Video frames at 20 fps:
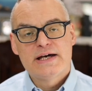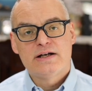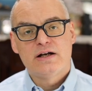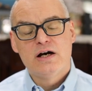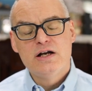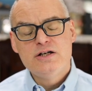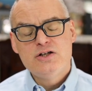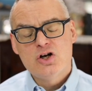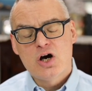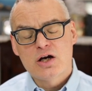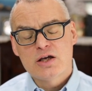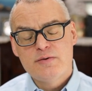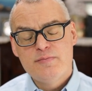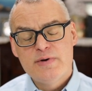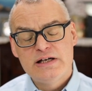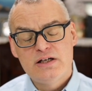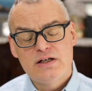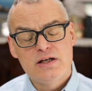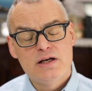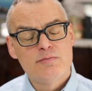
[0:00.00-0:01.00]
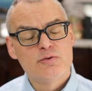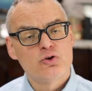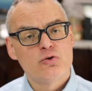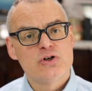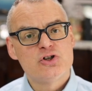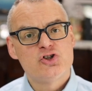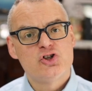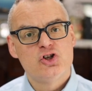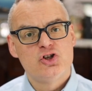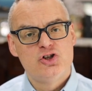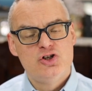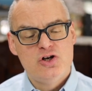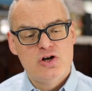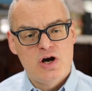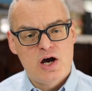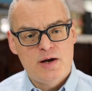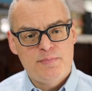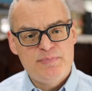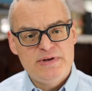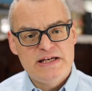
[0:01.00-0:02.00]
that undocumented immigrants should
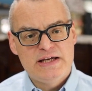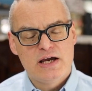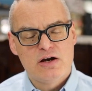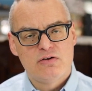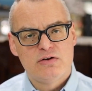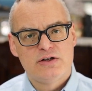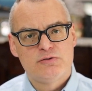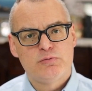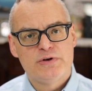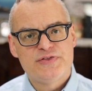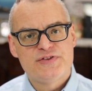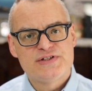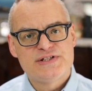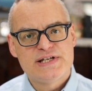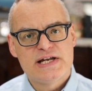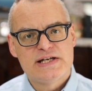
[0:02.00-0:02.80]
not be counted with the